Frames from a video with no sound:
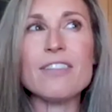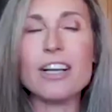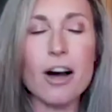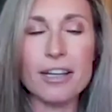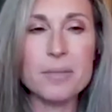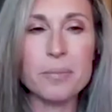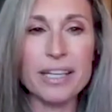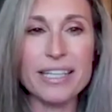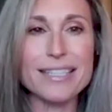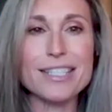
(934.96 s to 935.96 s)
even
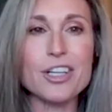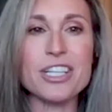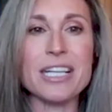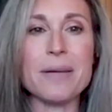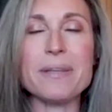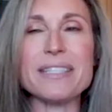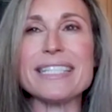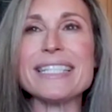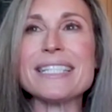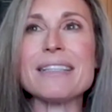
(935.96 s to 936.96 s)
contemplated starting a
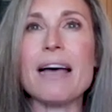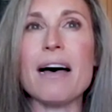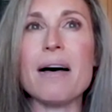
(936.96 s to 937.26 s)
business.